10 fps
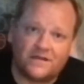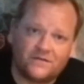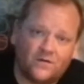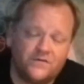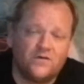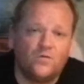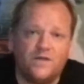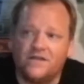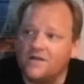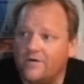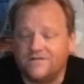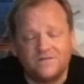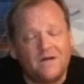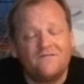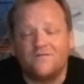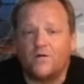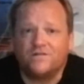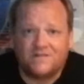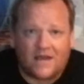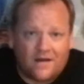I told you a week ago it's about
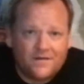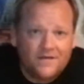first down.